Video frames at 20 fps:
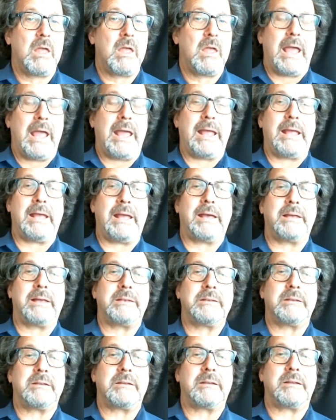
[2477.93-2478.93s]

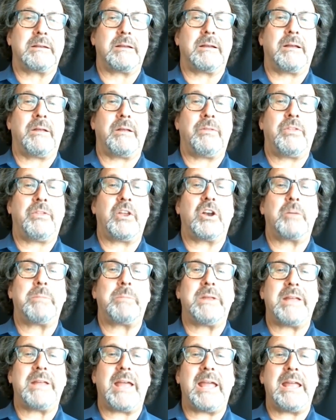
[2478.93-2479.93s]
And their
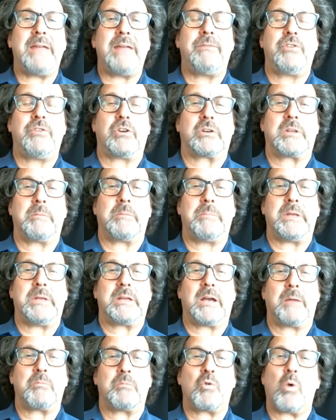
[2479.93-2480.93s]
behavior can
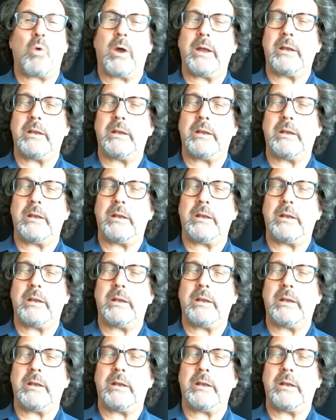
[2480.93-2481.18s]
become quite